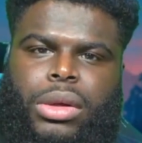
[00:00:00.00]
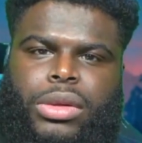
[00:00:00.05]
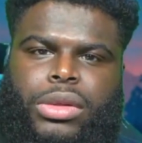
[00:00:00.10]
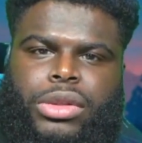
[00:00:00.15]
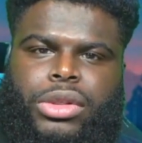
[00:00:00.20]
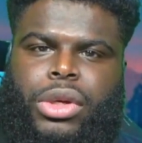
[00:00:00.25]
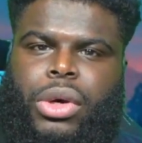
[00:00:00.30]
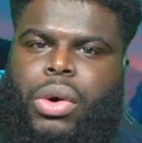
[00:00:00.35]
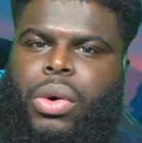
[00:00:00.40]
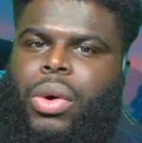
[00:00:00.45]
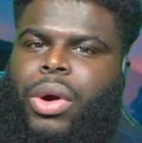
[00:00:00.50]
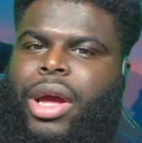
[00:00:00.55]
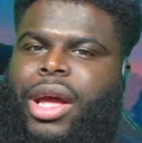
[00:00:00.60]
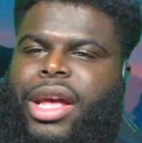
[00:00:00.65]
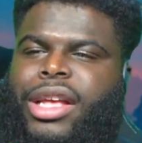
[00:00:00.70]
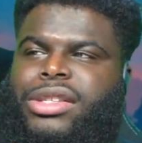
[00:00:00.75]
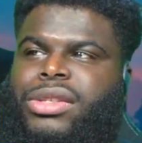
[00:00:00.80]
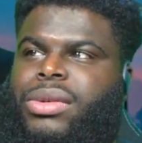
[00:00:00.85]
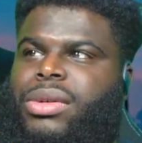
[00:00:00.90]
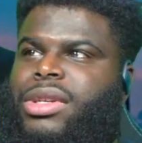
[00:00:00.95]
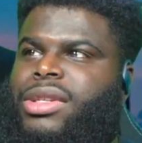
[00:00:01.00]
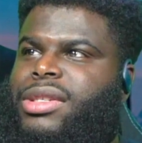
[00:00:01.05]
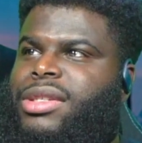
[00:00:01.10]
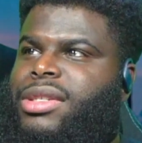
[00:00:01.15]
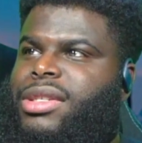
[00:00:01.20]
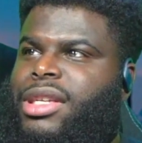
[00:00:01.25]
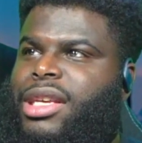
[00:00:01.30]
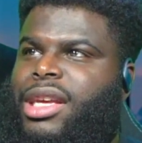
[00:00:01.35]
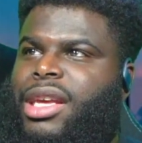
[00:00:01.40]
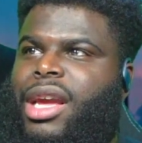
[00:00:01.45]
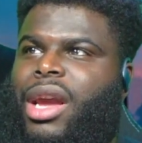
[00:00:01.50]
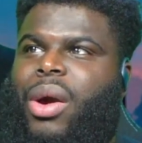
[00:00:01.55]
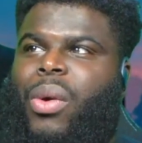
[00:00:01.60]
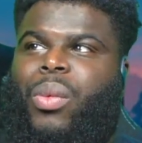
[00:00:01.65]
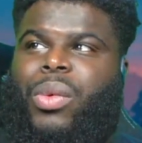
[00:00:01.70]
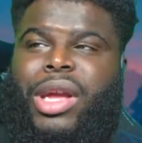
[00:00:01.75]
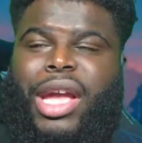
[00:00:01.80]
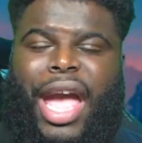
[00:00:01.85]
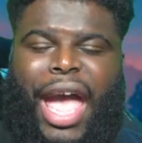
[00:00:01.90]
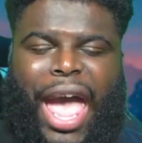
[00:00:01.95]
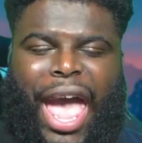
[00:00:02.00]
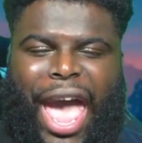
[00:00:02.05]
So, as you can see, we